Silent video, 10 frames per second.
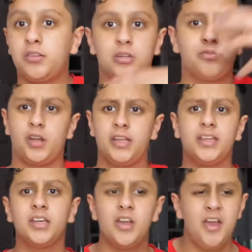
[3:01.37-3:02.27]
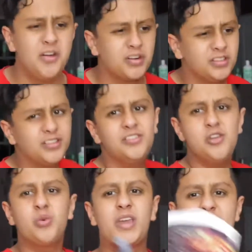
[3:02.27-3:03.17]
they're running, or there's
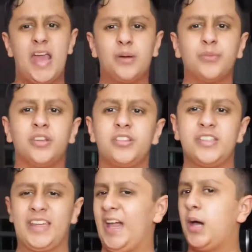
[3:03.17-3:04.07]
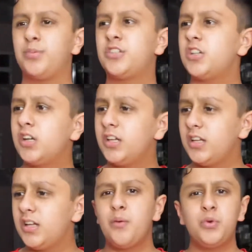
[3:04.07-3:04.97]
no cameras to capture it.
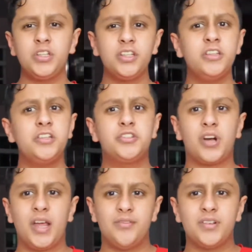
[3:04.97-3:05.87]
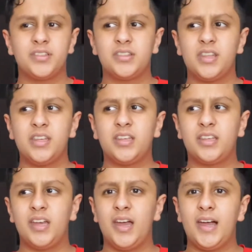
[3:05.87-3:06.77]
And what did the driver think
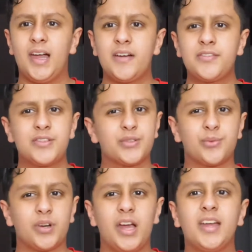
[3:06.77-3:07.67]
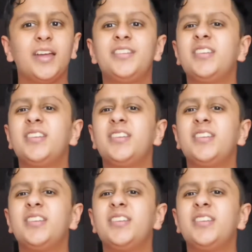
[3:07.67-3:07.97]
after? I'm